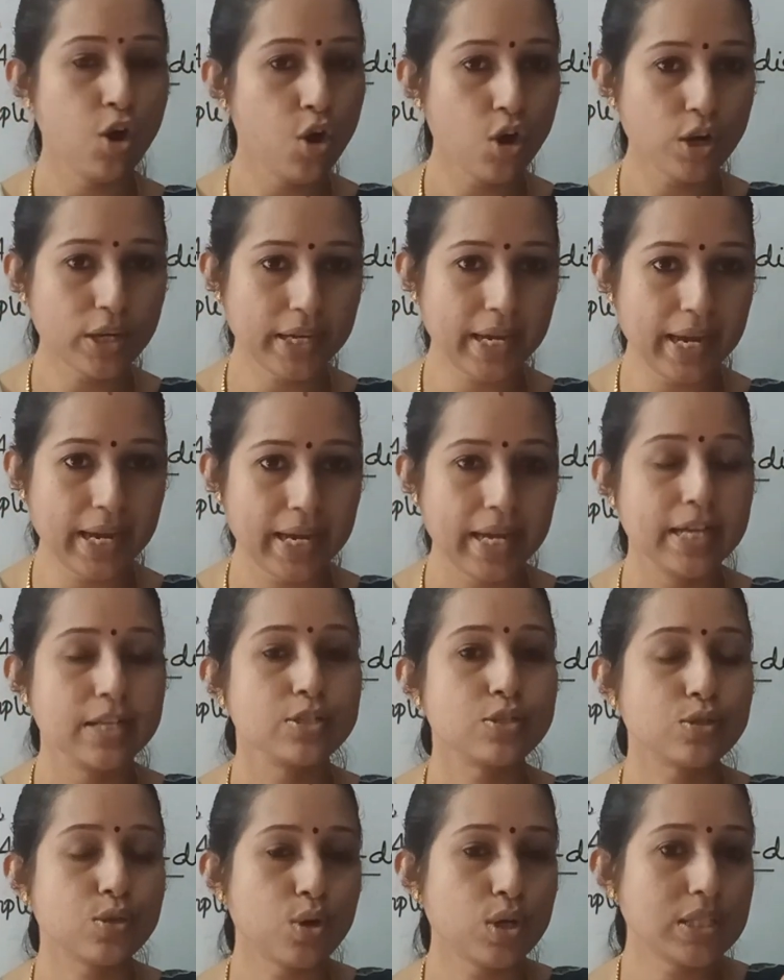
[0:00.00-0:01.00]
Okay,
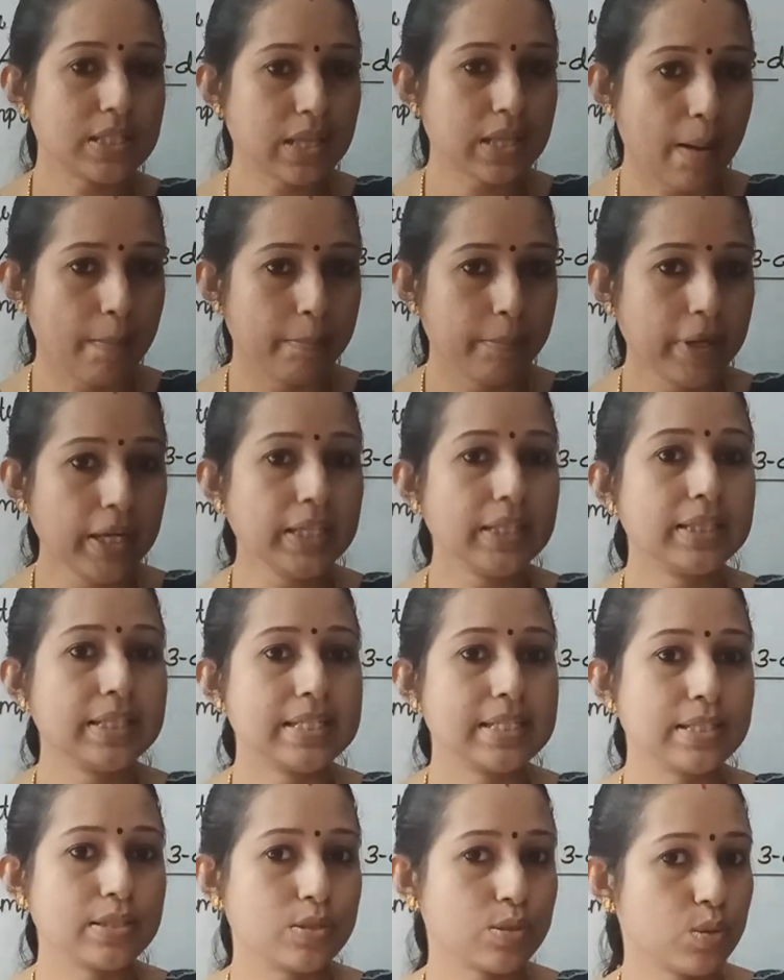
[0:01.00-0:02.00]
so submit
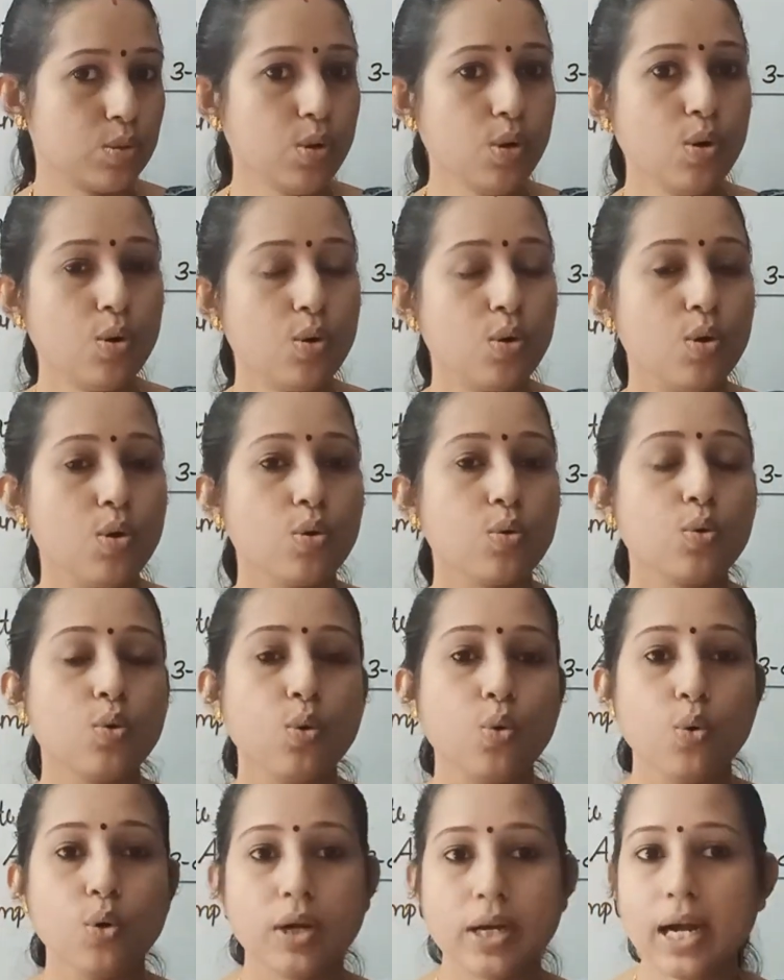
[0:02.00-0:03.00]
this through
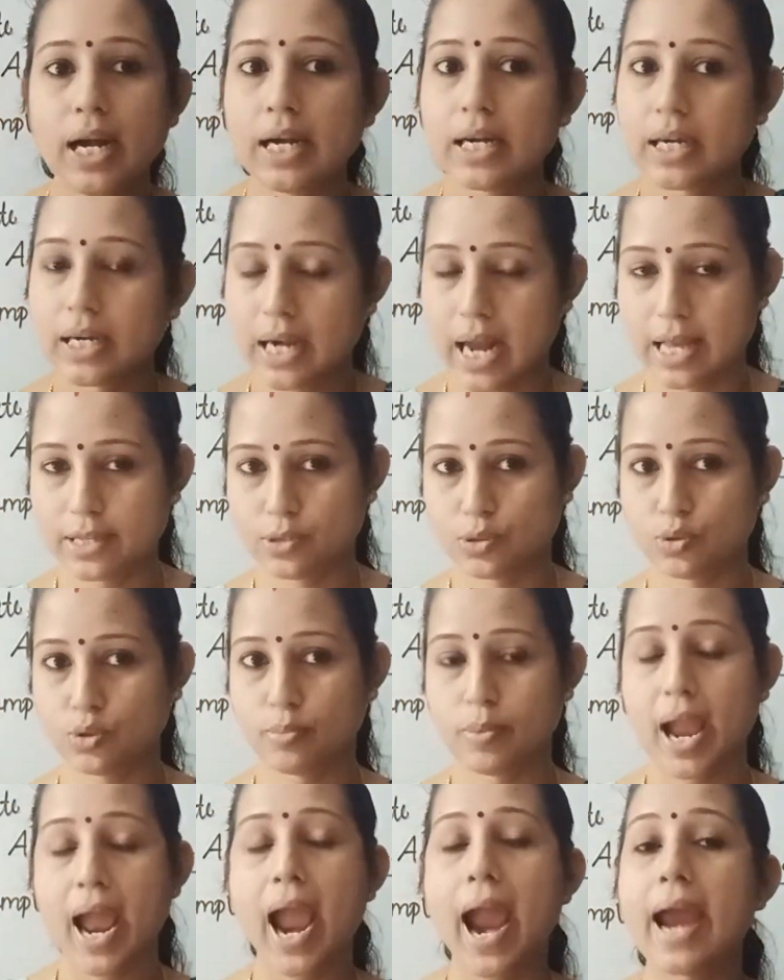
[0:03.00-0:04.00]
Google
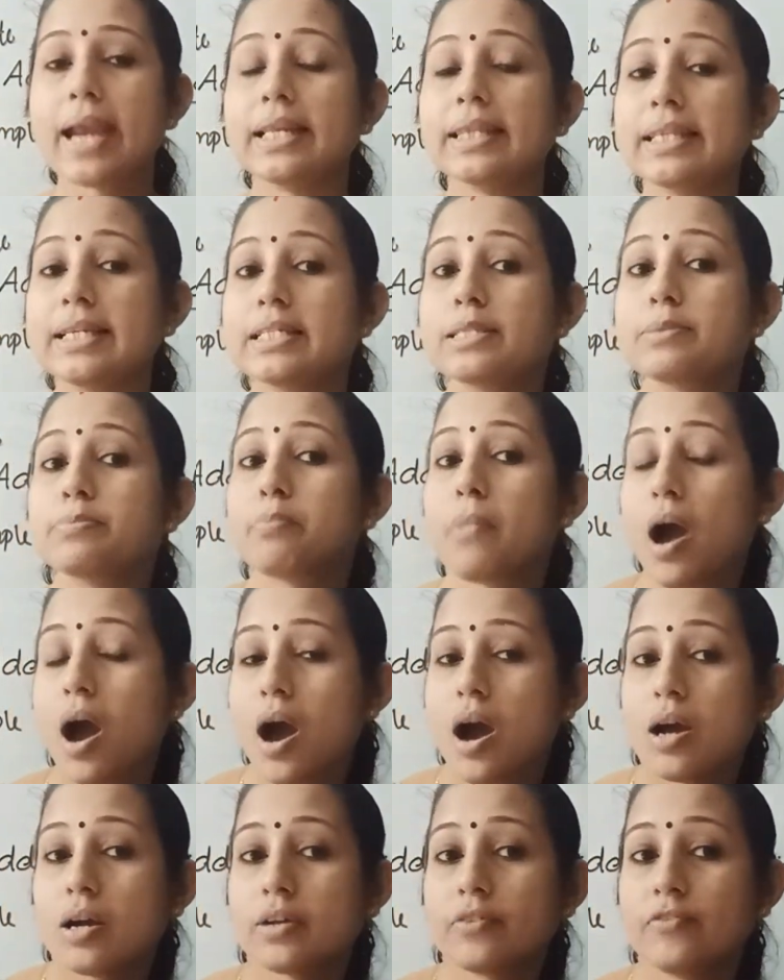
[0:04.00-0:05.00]
Classroom and this
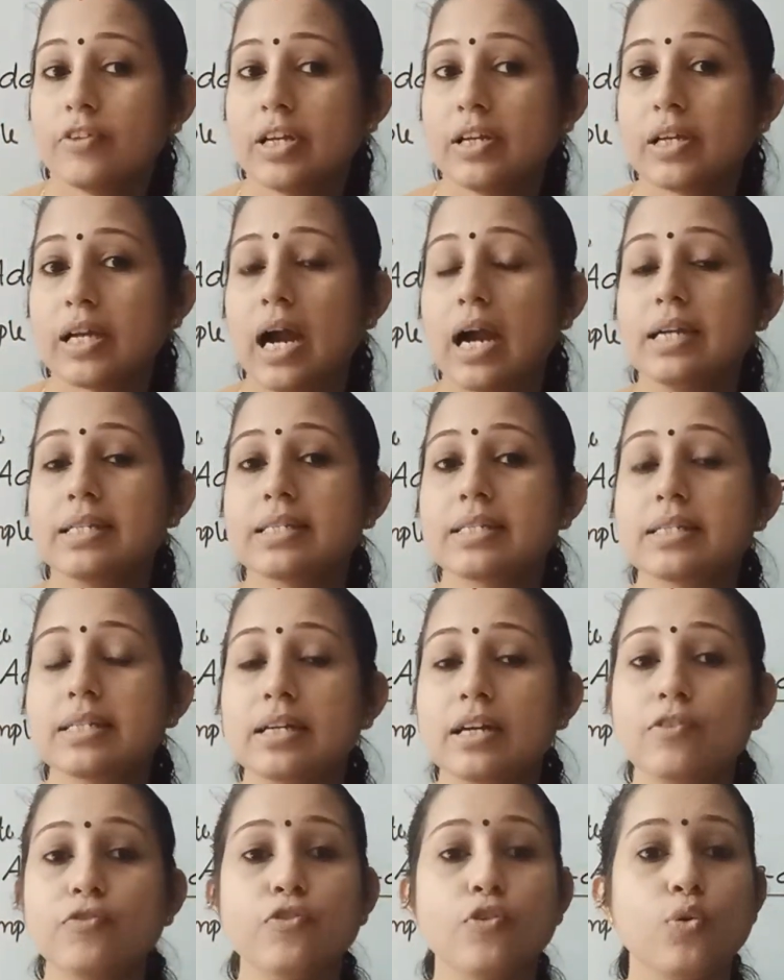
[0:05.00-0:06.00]
mark will
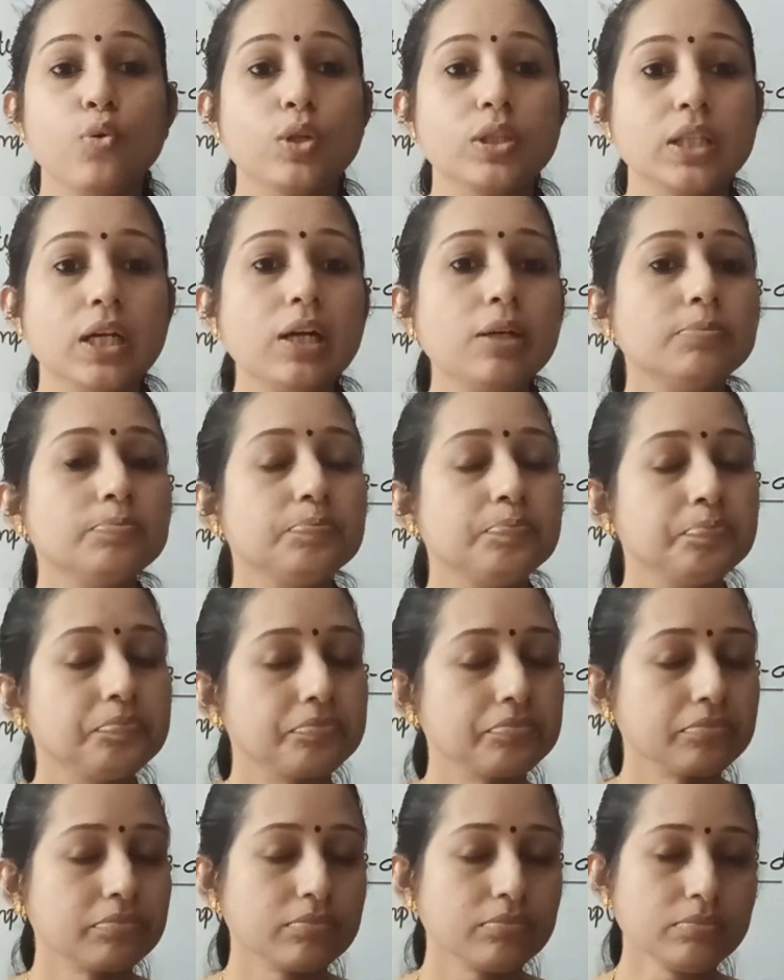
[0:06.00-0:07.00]
consider for the
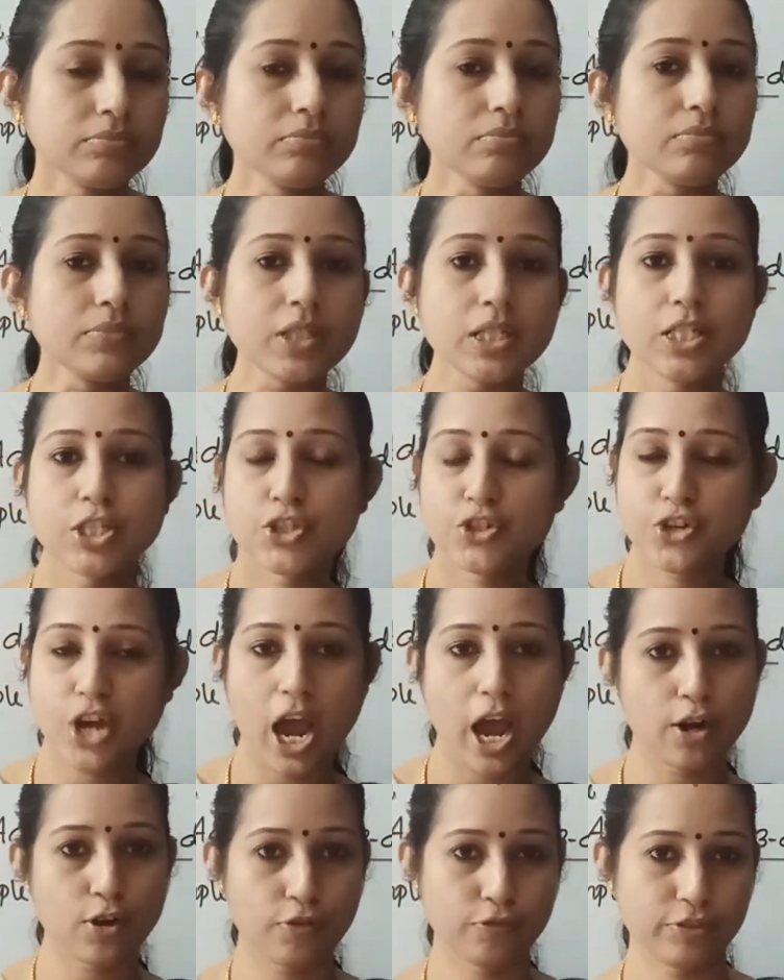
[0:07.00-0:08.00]

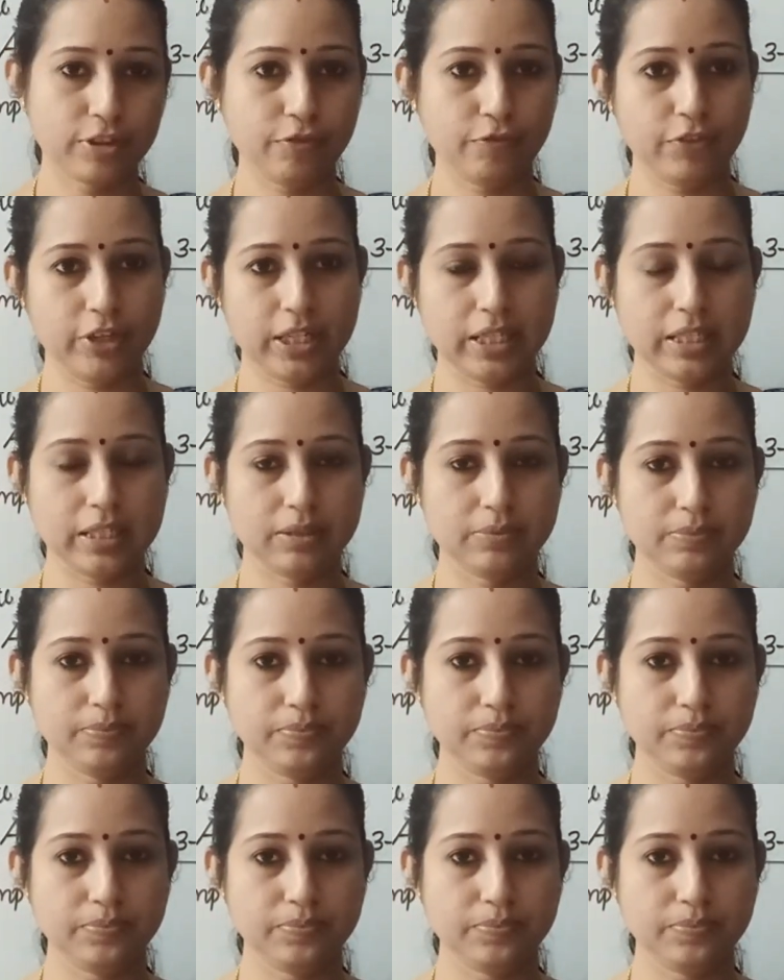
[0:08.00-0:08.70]
star of the week.